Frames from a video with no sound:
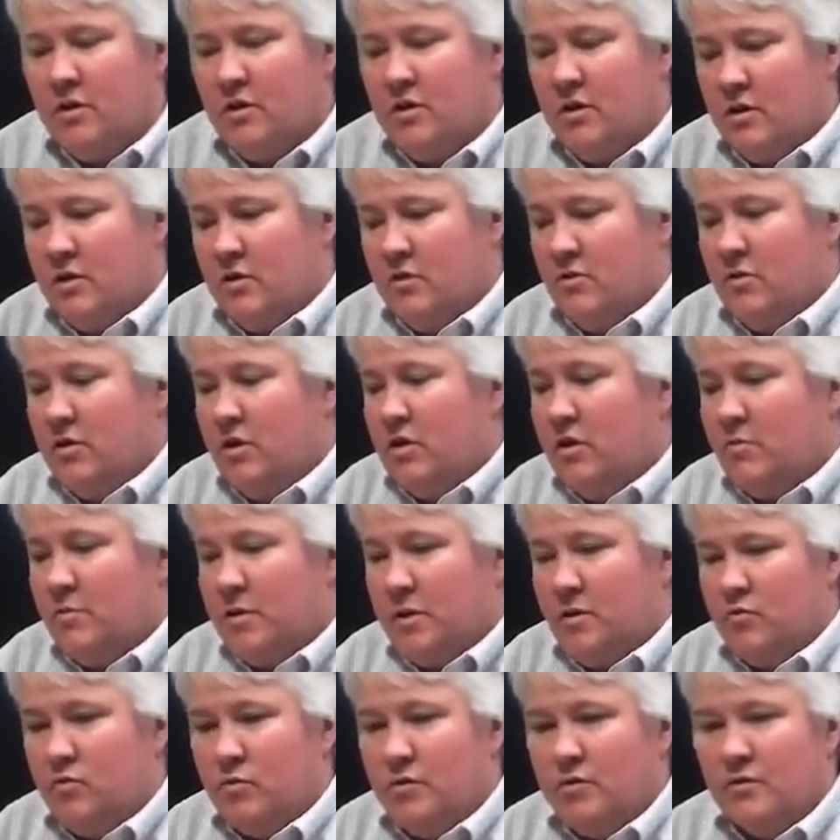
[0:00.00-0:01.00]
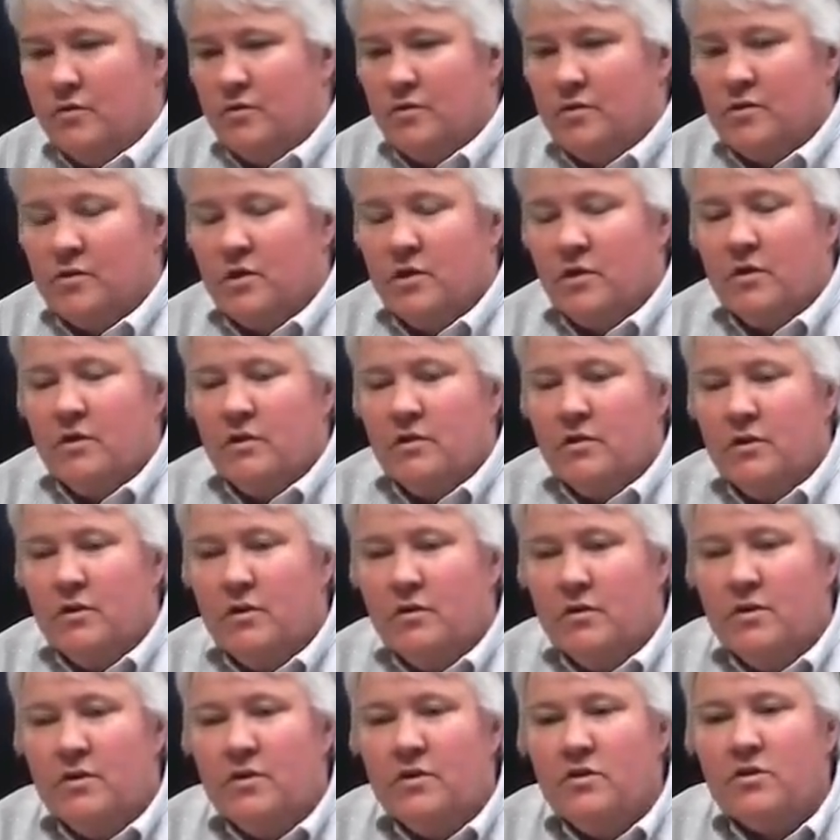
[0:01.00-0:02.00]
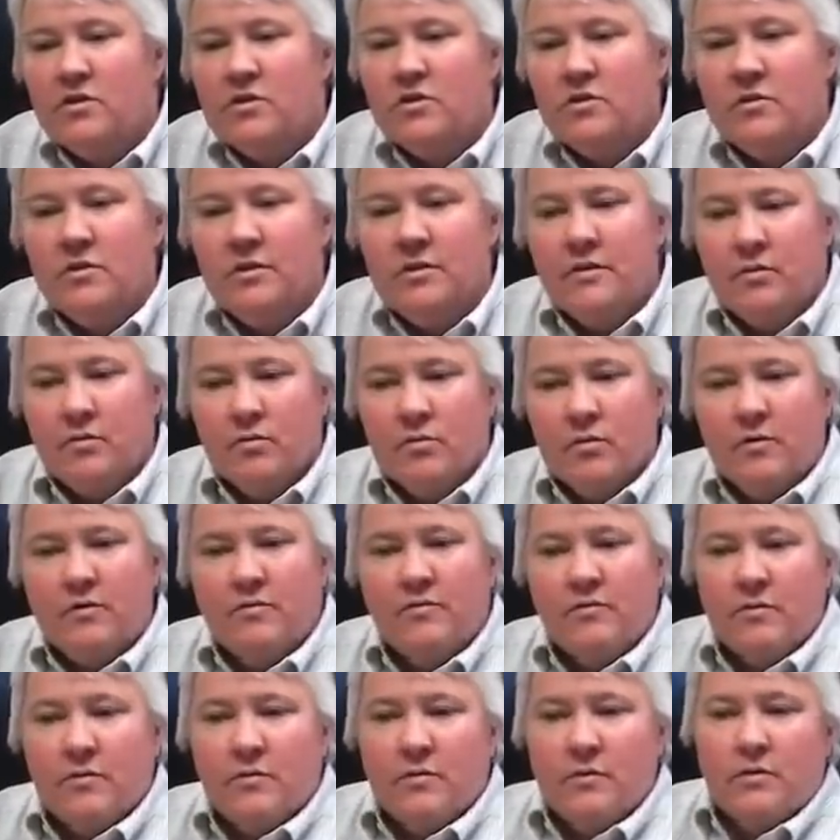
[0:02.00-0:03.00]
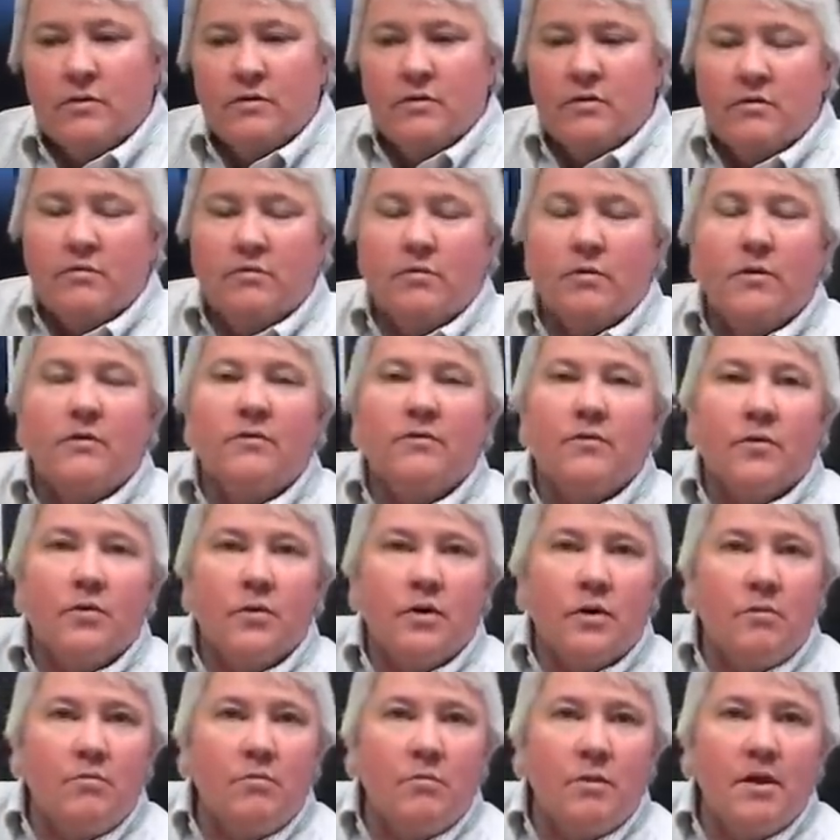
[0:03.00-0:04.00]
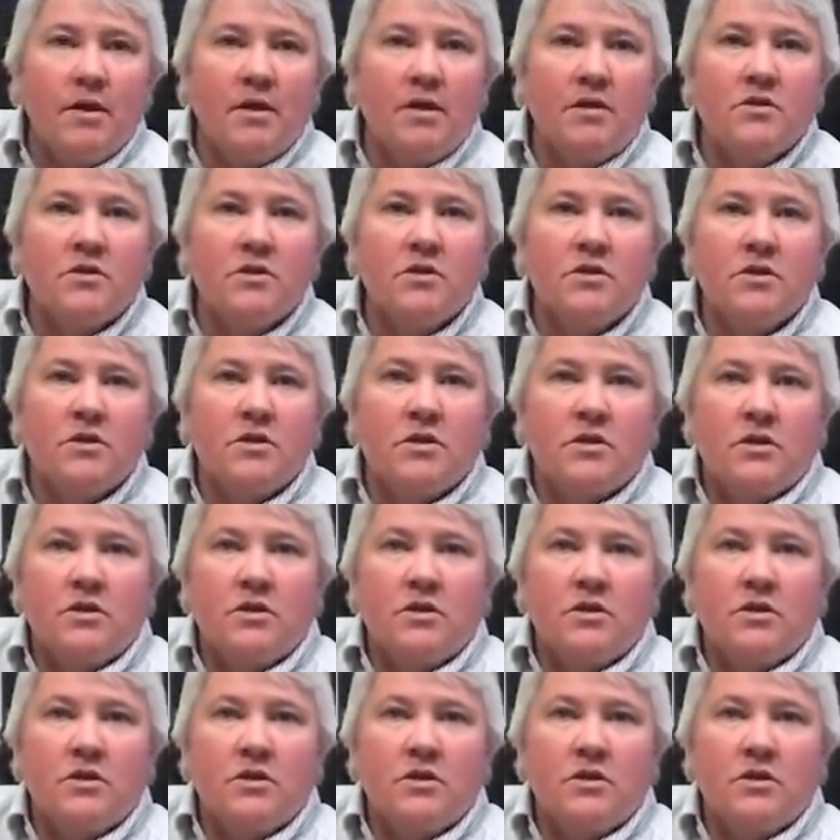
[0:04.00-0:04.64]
and they're helping with, is that usually the referring base